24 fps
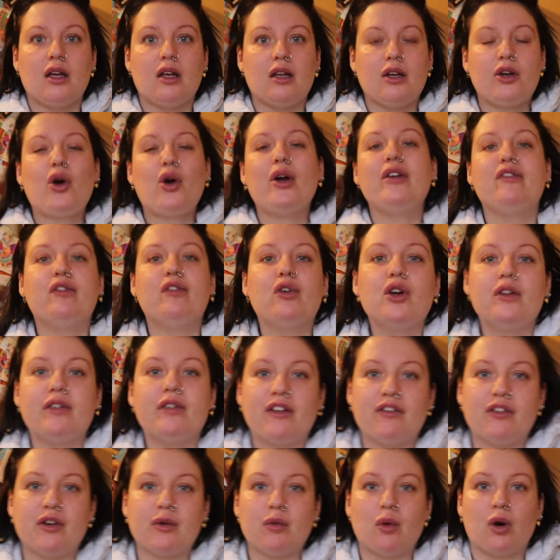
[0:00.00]
not in front of
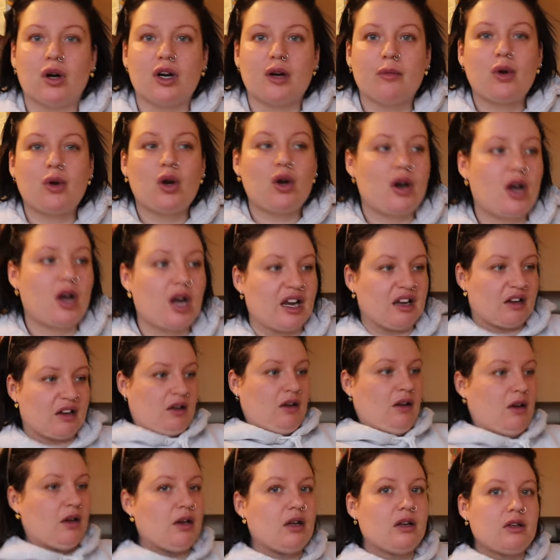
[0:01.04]
everyone, I'm not like,
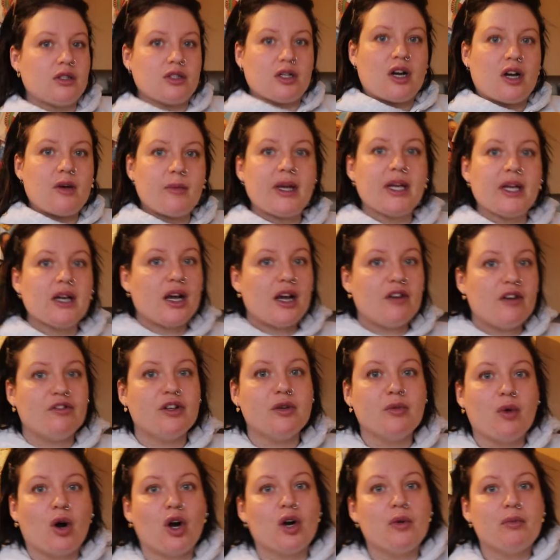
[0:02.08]
do you know what I mean,
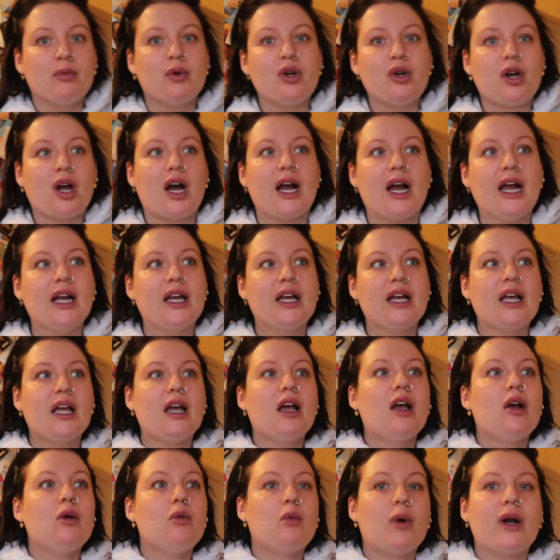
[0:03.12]
everyone, but like
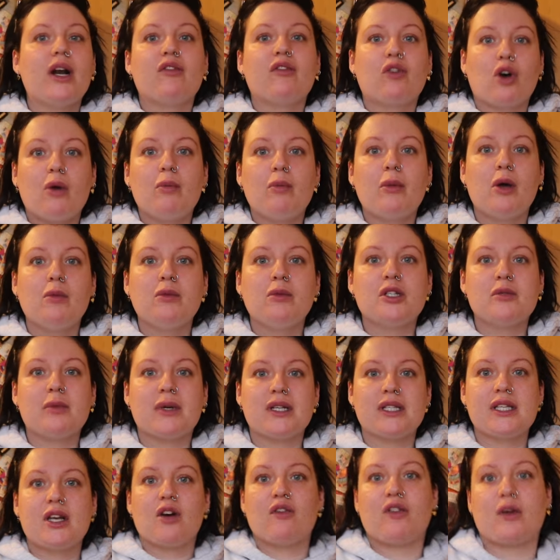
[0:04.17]
when I've got a moment to
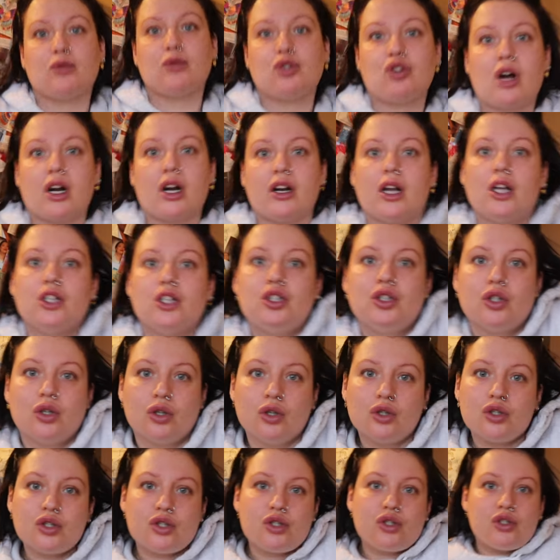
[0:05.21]
myself, I'm trying to
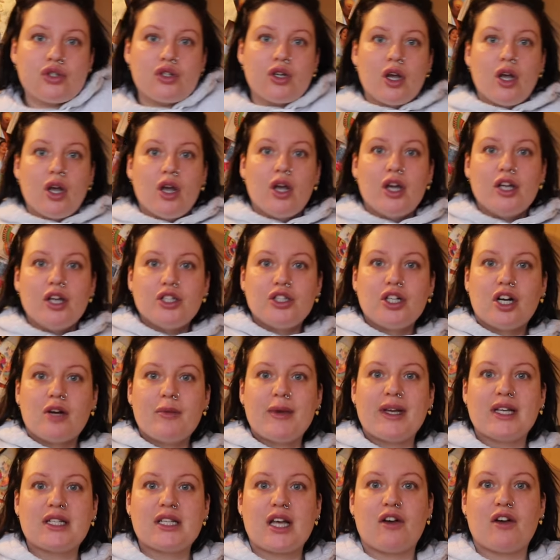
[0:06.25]
adjust. Do you know what I
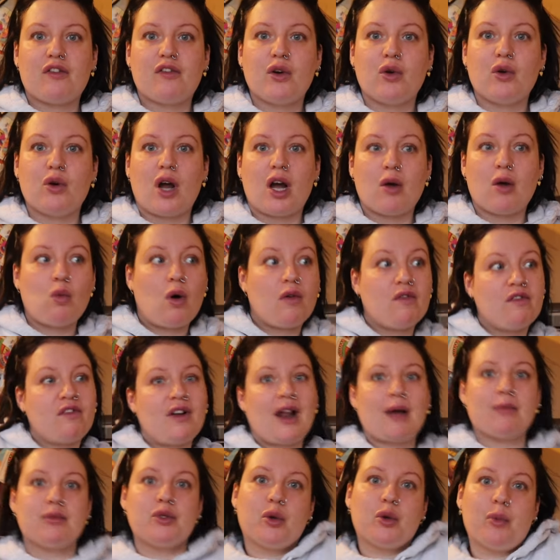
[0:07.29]
mean? Because I feel like one
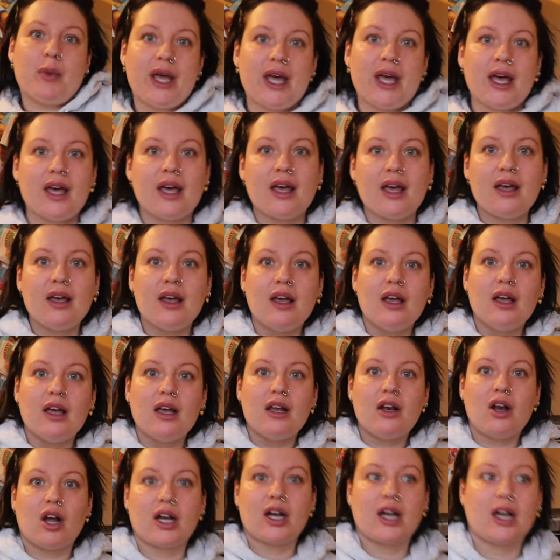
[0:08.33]
flaps up here,
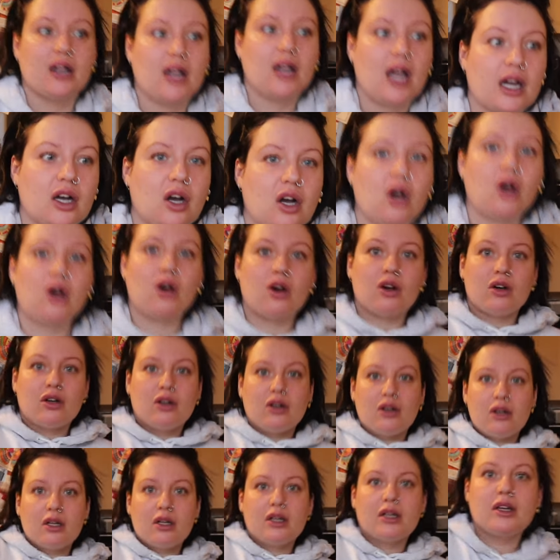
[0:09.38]
like I can't
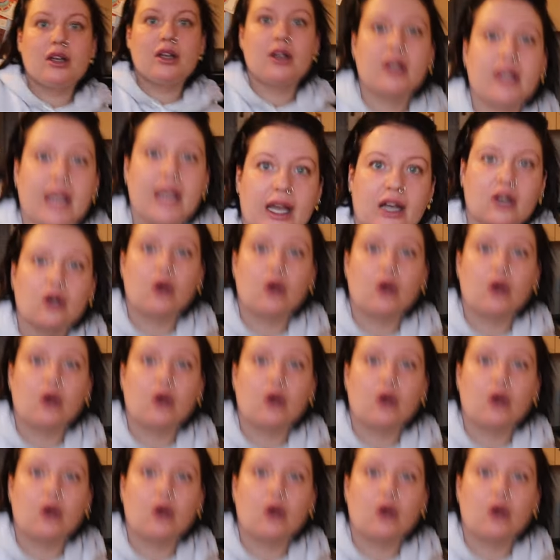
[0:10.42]
get